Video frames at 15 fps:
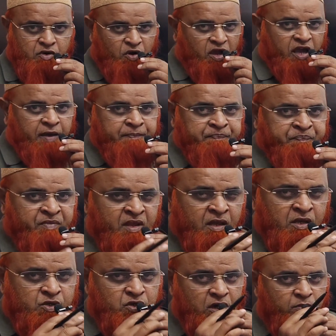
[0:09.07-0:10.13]
Okay,
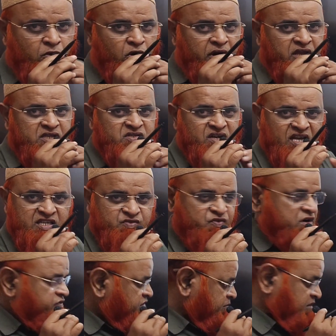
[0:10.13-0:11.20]
so a body is
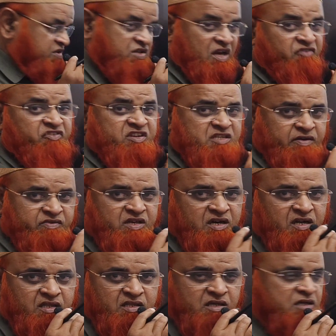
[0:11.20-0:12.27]
transferred from the surface of the
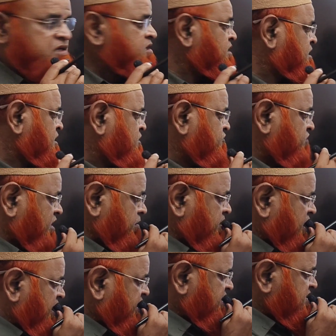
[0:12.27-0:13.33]
earth from a
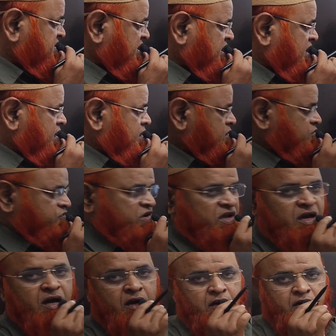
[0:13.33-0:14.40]
height 3R to
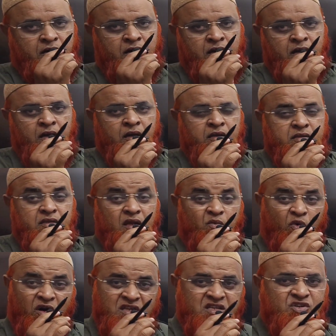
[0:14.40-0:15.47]
5R. Then
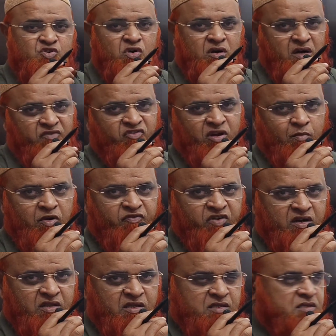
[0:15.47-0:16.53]
what is the shortcut formula
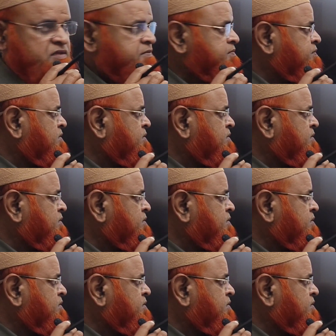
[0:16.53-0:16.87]
for this?